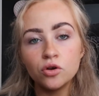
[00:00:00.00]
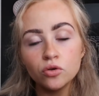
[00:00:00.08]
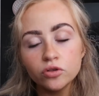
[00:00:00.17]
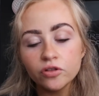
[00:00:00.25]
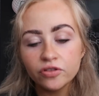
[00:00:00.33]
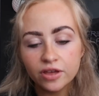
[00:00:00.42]

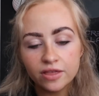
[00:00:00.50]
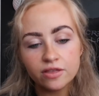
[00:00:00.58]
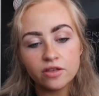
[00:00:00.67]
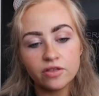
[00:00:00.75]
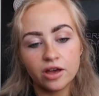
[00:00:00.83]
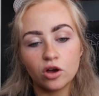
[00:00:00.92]
Another thing
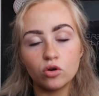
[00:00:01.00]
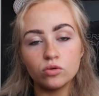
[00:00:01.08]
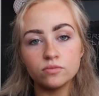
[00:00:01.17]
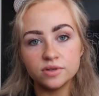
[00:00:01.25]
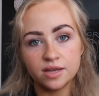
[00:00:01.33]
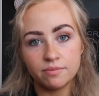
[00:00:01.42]
that then
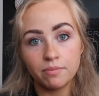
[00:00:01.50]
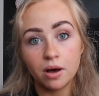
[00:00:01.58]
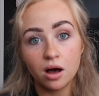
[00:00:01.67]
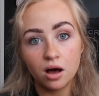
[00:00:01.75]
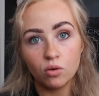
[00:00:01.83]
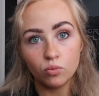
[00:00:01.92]
comes in
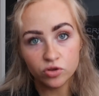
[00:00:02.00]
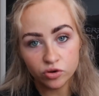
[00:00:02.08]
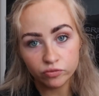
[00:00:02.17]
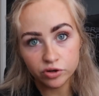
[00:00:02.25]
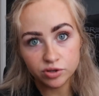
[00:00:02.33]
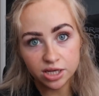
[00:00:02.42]
part with your
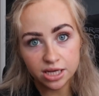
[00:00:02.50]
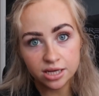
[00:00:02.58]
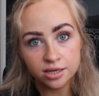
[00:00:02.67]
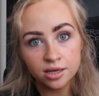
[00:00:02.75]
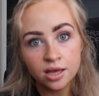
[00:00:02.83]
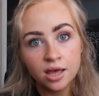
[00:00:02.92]

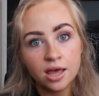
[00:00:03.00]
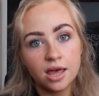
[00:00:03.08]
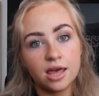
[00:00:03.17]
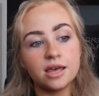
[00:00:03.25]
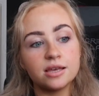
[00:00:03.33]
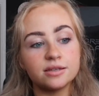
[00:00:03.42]
routine
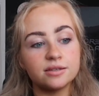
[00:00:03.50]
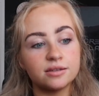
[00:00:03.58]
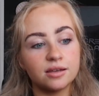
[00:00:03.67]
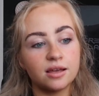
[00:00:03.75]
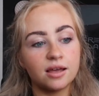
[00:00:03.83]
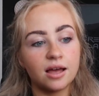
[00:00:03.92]
is
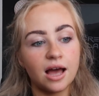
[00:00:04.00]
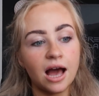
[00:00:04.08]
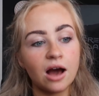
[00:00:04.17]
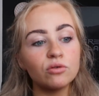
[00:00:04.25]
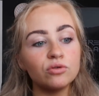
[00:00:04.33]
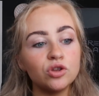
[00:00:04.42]

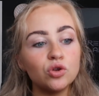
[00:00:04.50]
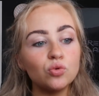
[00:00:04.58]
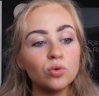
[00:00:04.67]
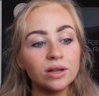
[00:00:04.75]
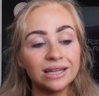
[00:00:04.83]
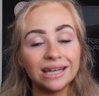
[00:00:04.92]
how
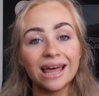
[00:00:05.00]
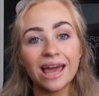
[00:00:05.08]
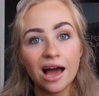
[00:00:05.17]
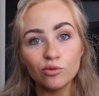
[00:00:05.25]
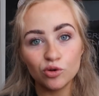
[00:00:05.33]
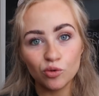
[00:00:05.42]
you lay
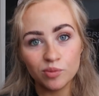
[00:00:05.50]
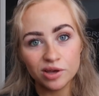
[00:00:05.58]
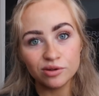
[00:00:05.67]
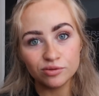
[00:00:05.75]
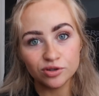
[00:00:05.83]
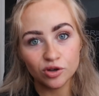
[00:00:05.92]
out your
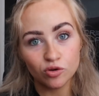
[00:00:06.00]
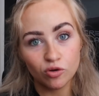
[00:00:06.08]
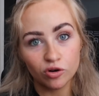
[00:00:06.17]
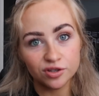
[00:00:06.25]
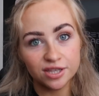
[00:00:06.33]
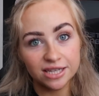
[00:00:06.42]
meals
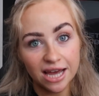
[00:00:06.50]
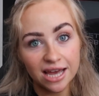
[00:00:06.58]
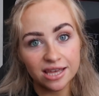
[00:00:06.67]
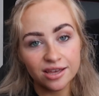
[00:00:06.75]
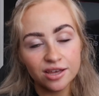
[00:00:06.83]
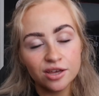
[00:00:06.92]
across the
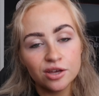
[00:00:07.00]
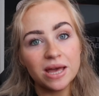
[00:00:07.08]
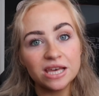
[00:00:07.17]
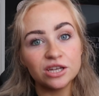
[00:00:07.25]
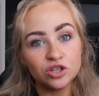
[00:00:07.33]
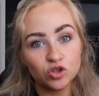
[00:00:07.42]
day.
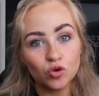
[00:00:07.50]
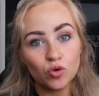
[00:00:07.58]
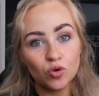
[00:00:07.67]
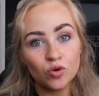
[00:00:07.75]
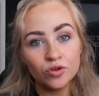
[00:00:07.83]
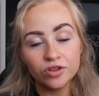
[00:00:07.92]
Making
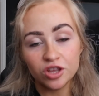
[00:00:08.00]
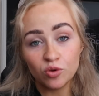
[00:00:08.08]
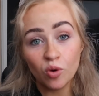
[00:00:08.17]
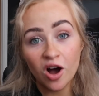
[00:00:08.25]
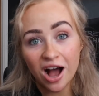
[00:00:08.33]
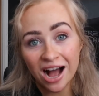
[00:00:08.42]
sure that you
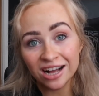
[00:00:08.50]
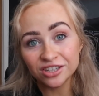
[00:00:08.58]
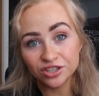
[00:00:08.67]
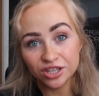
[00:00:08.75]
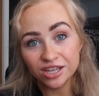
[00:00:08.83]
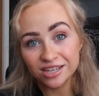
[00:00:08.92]
are
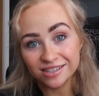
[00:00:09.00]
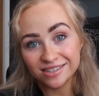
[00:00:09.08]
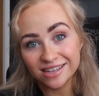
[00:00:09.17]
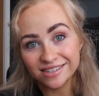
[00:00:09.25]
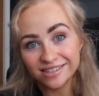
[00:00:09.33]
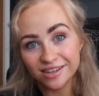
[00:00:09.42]
actually
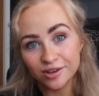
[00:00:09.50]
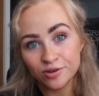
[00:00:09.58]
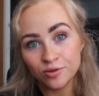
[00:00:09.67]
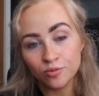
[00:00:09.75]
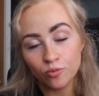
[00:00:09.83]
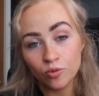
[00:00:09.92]

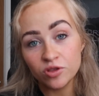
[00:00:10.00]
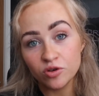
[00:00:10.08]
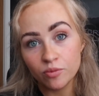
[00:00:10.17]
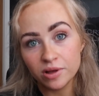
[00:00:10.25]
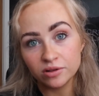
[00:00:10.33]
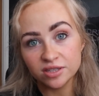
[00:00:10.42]
consistent with your
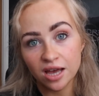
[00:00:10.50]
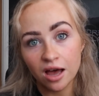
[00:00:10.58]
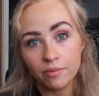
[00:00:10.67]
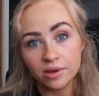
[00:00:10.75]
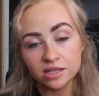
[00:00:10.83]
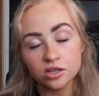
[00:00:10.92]
meal
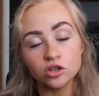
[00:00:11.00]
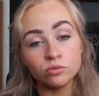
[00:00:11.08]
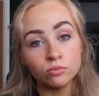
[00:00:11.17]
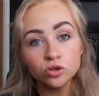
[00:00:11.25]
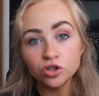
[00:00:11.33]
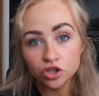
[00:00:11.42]
timings as
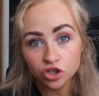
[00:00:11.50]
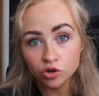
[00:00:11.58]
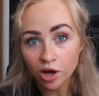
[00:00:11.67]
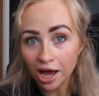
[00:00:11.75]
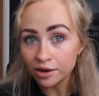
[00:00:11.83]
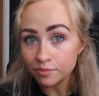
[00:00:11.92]
much as you
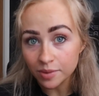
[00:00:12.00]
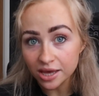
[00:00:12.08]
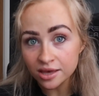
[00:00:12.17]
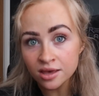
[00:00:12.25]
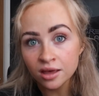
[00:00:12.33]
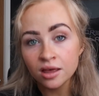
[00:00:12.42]
can
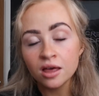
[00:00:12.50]
be.